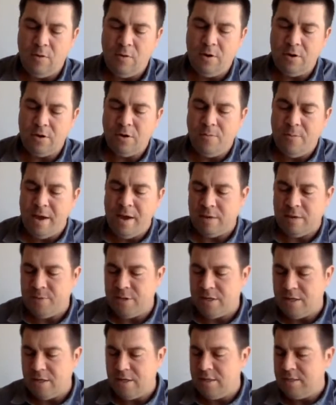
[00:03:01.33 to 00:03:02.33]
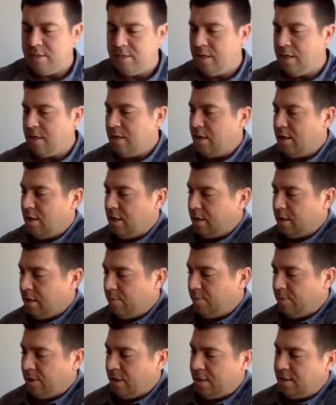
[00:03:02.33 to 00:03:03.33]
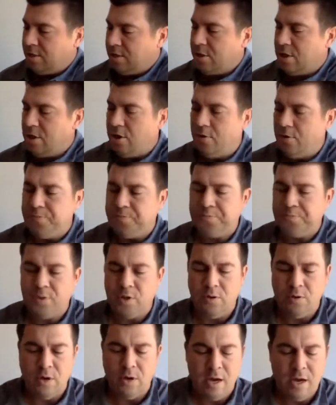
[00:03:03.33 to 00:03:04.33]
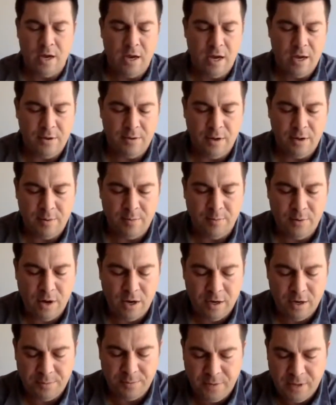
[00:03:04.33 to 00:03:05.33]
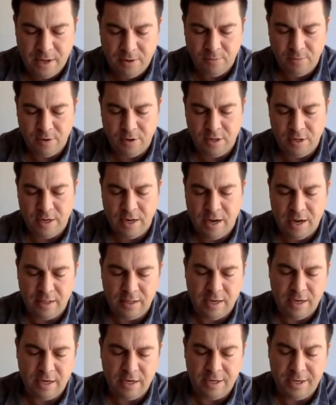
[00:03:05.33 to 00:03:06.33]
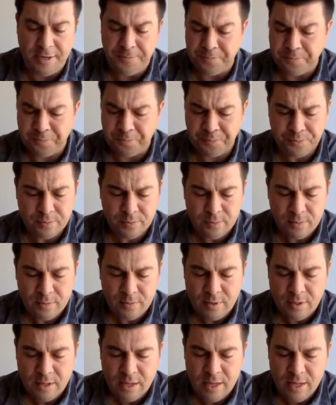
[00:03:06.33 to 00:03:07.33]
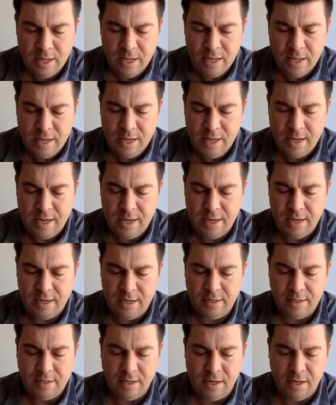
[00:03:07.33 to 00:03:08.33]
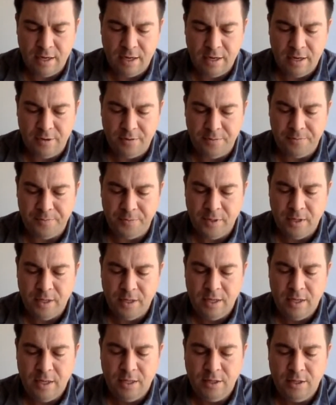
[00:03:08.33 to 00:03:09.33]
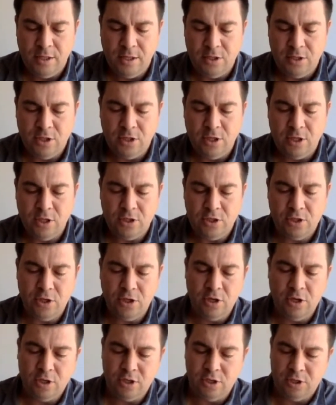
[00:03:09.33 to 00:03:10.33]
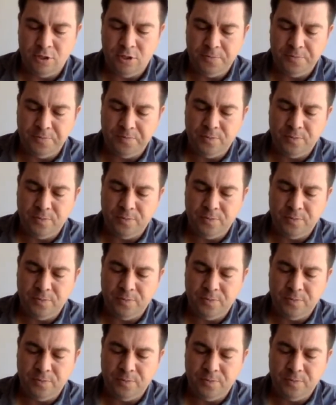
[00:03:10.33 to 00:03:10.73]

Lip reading: I want to go back because a couple of days ago, I brought up that word and highlighted it. And the church,